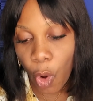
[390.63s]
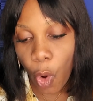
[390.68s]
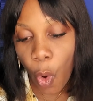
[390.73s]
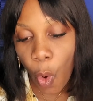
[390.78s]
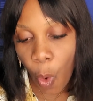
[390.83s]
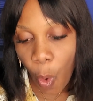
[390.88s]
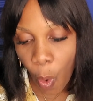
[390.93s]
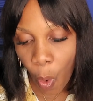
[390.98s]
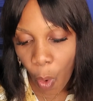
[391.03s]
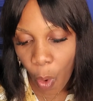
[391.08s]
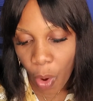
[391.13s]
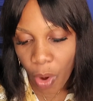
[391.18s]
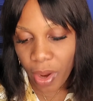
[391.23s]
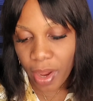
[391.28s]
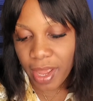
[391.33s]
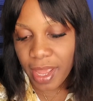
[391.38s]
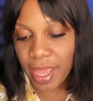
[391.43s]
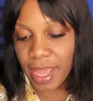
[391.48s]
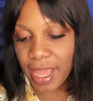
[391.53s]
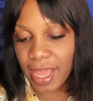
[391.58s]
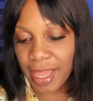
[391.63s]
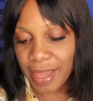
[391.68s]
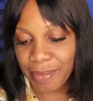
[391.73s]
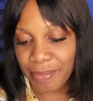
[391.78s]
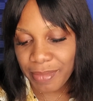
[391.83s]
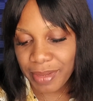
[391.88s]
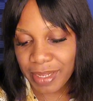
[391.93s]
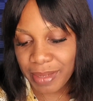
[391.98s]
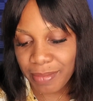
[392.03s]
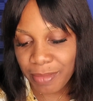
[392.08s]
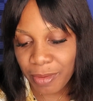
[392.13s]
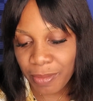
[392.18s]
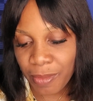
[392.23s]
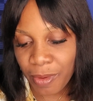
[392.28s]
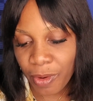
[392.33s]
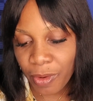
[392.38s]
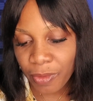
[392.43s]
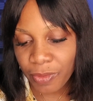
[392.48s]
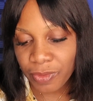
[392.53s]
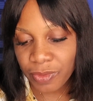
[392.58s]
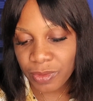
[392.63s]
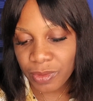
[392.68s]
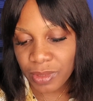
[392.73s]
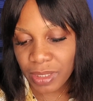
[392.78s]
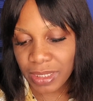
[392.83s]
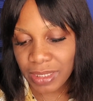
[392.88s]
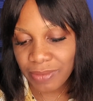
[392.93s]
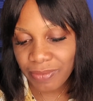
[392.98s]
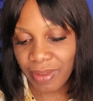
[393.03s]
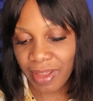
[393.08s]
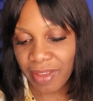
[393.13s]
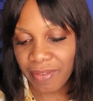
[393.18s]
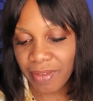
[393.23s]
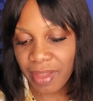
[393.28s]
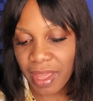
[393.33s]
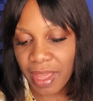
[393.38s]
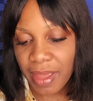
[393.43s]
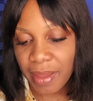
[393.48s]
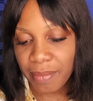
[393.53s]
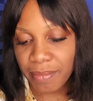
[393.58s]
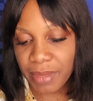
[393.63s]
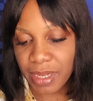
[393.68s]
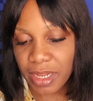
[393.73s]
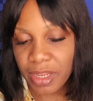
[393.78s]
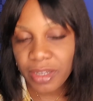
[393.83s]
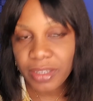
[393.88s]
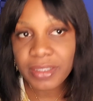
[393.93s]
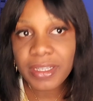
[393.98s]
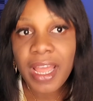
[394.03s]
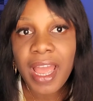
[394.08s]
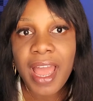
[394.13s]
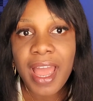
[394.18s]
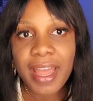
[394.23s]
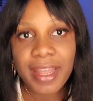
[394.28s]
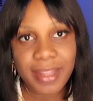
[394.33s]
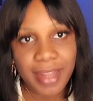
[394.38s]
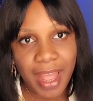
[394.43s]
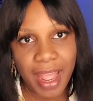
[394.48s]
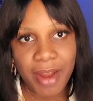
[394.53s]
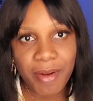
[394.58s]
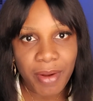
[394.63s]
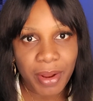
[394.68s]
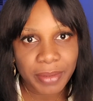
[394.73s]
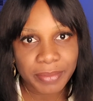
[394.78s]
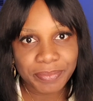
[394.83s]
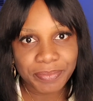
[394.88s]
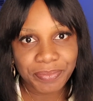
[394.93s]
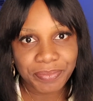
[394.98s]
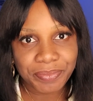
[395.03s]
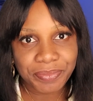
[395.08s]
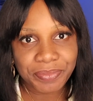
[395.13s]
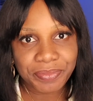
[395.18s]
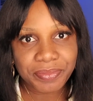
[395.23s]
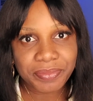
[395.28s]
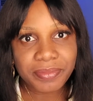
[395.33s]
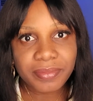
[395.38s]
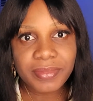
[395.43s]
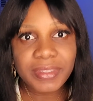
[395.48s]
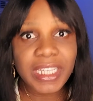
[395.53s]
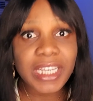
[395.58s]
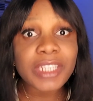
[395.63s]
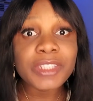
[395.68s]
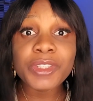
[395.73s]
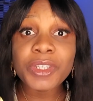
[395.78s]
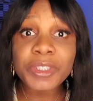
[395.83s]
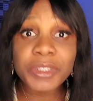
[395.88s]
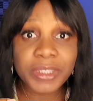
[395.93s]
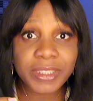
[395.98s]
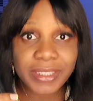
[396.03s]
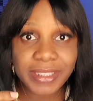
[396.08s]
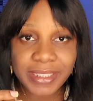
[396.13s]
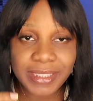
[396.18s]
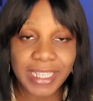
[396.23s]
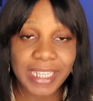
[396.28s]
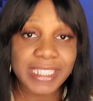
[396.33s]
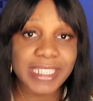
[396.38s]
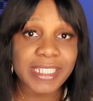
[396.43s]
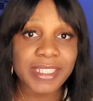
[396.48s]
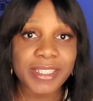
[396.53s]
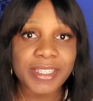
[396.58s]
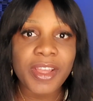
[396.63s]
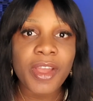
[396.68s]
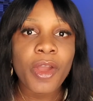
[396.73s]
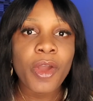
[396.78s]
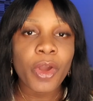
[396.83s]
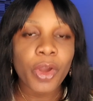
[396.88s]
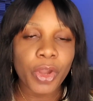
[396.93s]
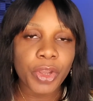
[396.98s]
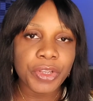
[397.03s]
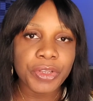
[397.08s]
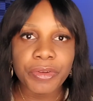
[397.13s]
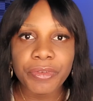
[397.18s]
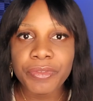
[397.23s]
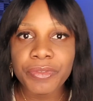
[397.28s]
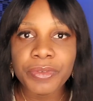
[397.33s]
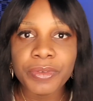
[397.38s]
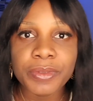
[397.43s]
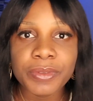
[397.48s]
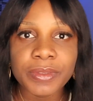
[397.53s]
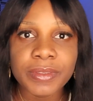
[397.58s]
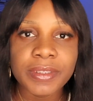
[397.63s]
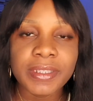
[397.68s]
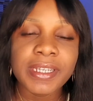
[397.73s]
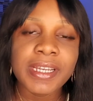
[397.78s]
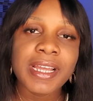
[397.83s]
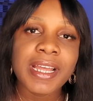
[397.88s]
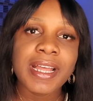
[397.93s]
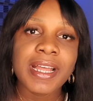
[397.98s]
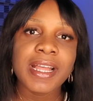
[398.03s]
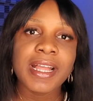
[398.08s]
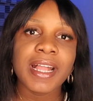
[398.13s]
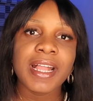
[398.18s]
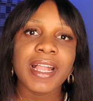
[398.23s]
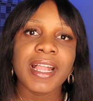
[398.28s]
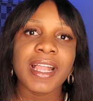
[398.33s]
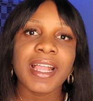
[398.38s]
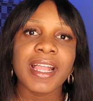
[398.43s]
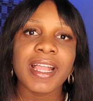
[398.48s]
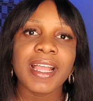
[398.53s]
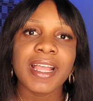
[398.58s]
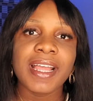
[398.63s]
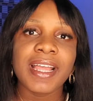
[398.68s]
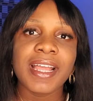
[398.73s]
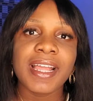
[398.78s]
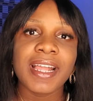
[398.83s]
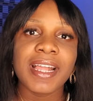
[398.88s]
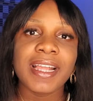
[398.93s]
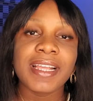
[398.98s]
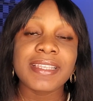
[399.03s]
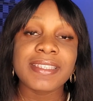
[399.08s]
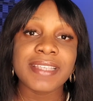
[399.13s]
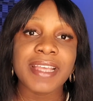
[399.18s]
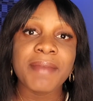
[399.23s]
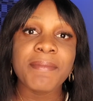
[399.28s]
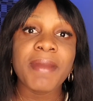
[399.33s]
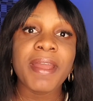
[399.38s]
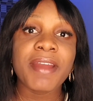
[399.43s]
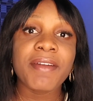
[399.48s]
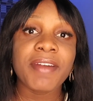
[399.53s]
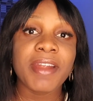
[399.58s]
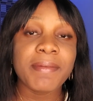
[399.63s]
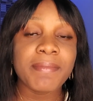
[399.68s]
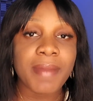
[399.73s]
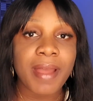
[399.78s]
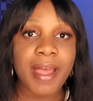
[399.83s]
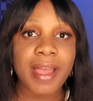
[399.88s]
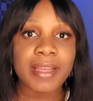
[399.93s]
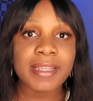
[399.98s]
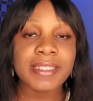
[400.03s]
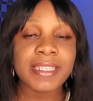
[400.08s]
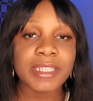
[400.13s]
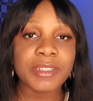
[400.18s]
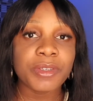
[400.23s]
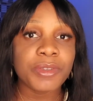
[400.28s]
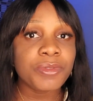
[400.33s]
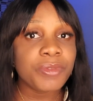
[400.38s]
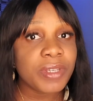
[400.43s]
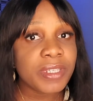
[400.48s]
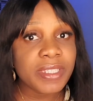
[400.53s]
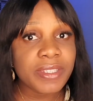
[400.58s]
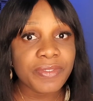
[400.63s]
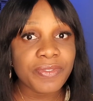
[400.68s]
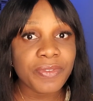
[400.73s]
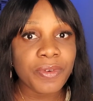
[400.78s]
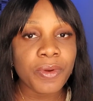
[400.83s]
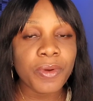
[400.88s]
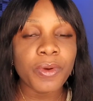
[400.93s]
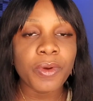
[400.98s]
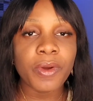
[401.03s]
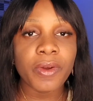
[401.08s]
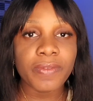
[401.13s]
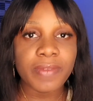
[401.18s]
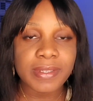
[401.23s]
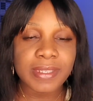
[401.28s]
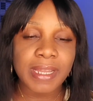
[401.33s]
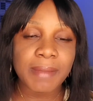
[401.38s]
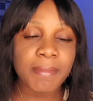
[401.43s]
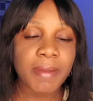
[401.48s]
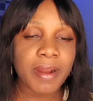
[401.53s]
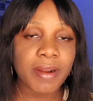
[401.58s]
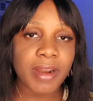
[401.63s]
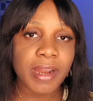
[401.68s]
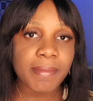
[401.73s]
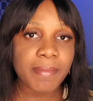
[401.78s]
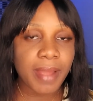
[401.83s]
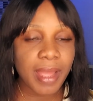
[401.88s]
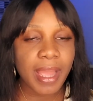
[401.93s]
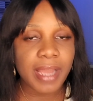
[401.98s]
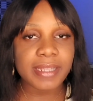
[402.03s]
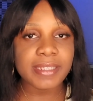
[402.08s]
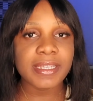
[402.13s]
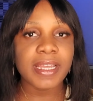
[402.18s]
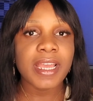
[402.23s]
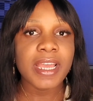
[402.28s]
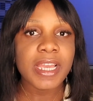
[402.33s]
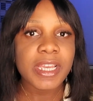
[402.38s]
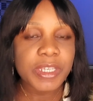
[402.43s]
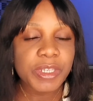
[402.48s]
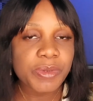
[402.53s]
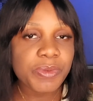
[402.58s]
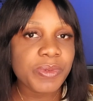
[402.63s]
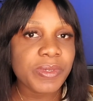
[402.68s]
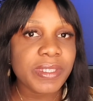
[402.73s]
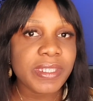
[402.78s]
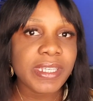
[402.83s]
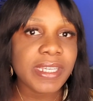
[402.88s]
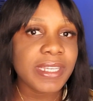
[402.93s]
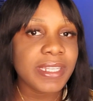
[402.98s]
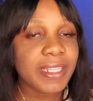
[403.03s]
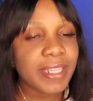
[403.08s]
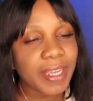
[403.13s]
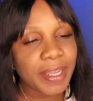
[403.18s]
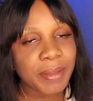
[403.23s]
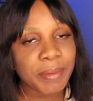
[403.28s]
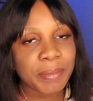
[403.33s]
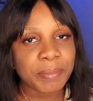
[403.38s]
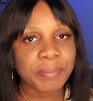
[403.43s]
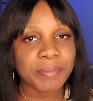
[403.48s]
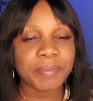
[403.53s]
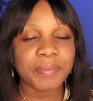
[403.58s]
or a minimum of 25 million naira. Just search it on your phone. Cybercrime Act, section 24 of the Cybercrime Act. You will see it there.